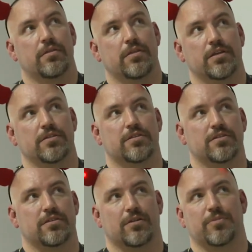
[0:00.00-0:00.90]

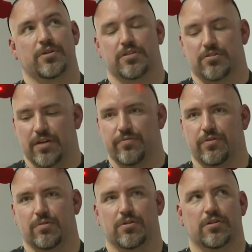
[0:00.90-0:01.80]
these are pretty
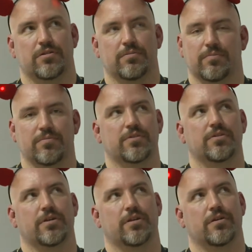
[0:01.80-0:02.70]
straightforward,
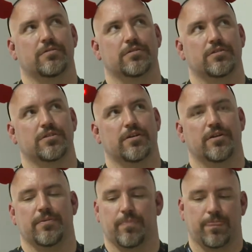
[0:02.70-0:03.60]
just
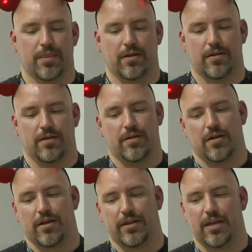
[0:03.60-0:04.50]
a
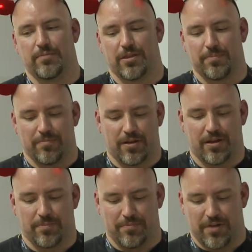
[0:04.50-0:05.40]
name and
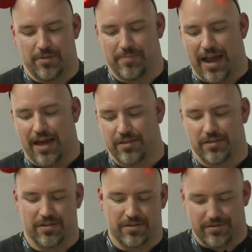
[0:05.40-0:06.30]
a path
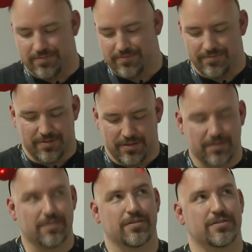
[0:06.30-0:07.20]
at the
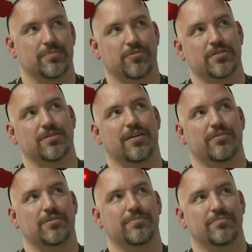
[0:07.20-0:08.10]
simplest
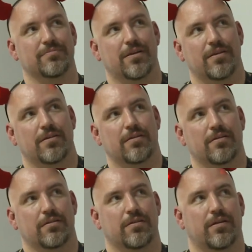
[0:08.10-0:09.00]
level.
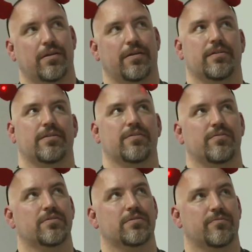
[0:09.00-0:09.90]
And
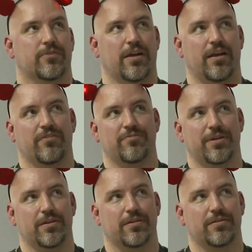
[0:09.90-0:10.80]
for
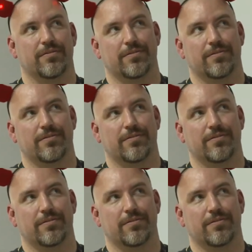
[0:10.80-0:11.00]
AFP,